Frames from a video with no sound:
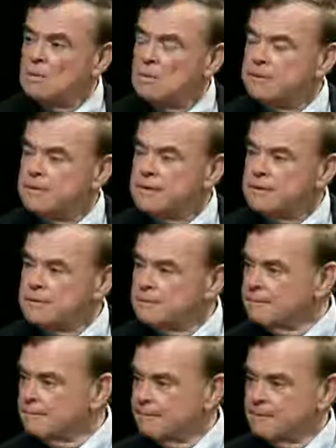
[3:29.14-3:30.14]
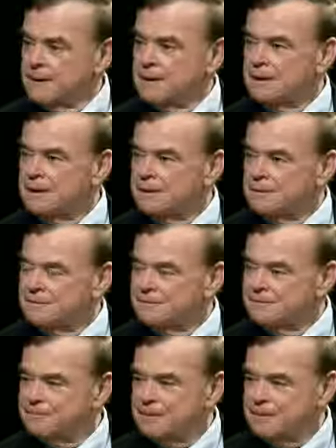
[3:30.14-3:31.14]
One thing,
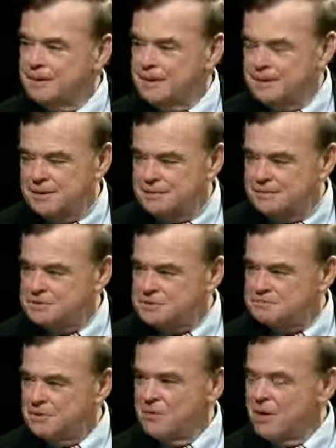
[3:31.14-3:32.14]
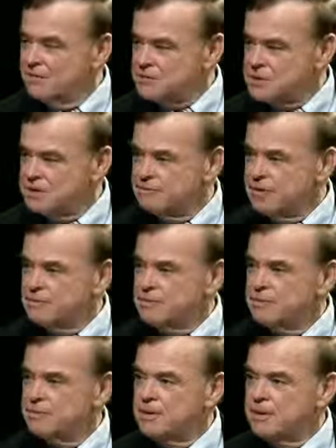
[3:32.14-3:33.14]
and my wife is not a
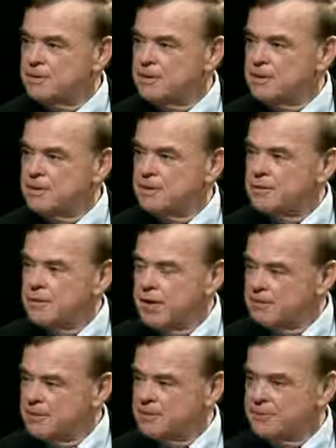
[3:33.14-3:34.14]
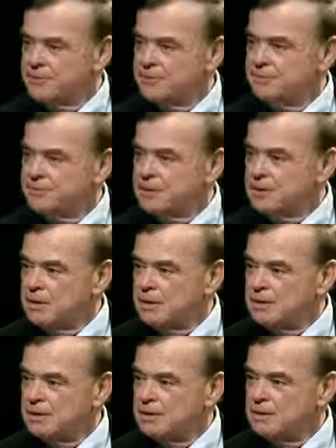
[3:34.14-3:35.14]
veteran, but her grandmother
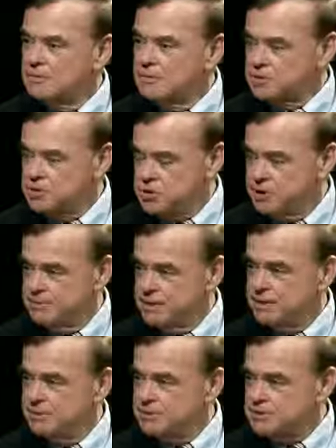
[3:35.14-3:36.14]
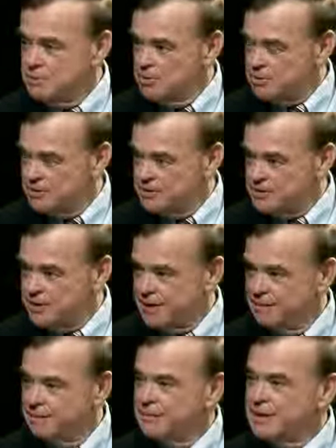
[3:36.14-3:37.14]
was a chimney, smoked all the
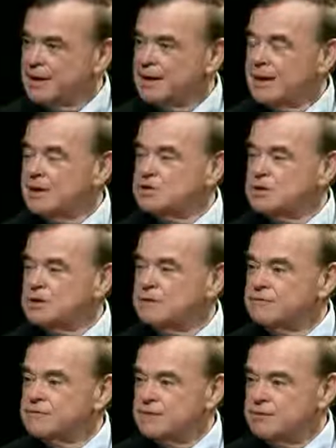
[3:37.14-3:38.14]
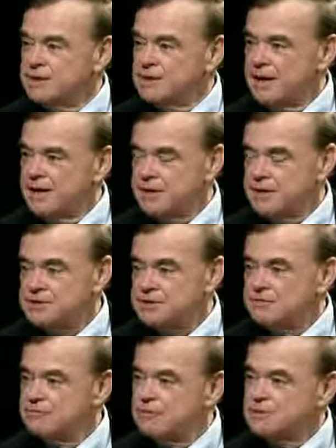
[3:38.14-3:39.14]
time, and she lived to her mid-90s,
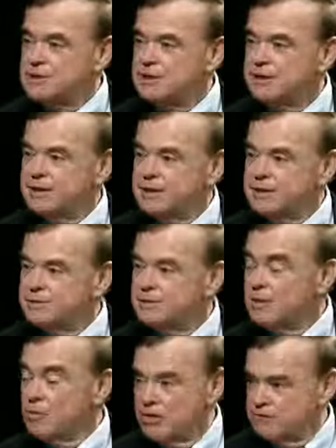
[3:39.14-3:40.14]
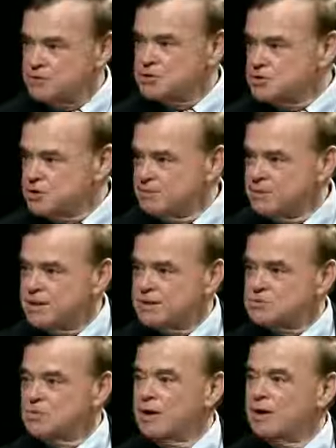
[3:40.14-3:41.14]
and unfortunately my wife is a chimney
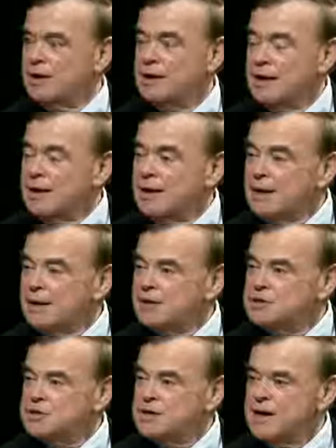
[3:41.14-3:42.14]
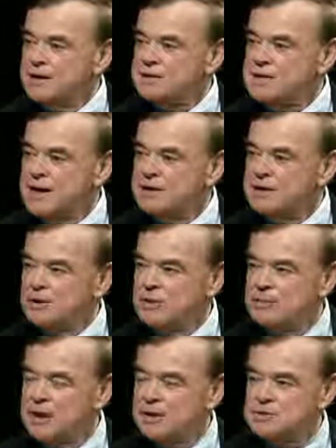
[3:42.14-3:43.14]
as well, and she has had no
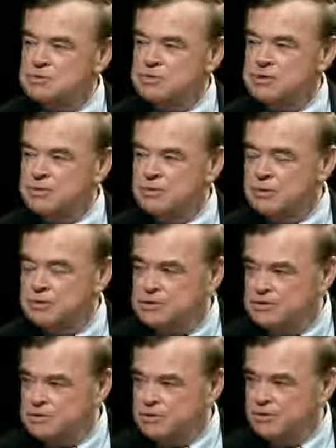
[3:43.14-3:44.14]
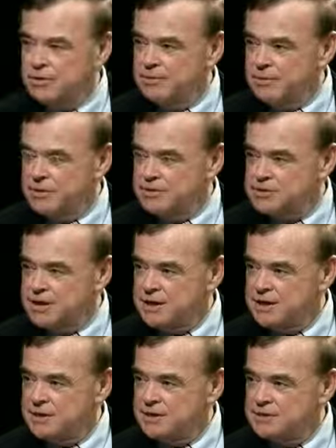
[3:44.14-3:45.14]
impact. So to a degree, what you're
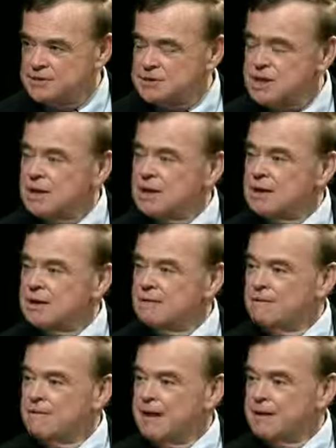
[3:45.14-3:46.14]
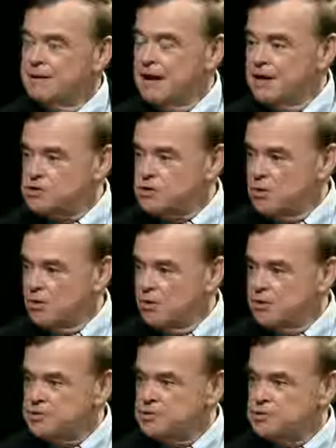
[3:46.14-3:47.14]
saying is that Agent
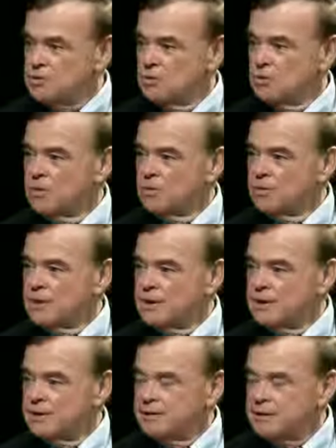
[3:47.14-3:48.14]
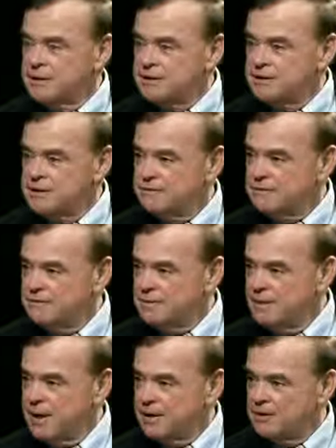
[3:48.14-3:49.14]
Orange or nicotine from
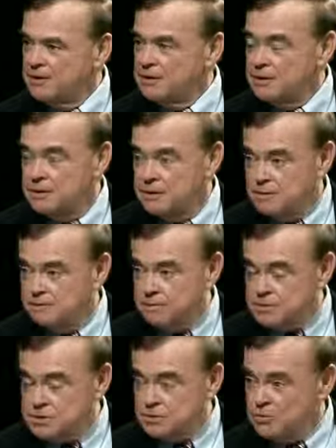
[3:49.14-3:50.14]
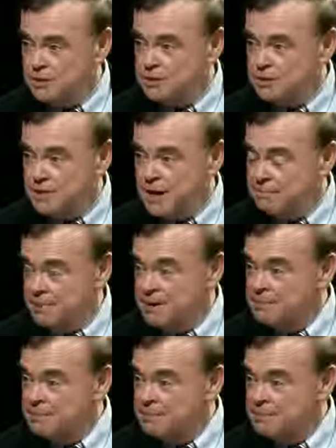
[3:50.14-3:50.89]
tobacco, someone could not be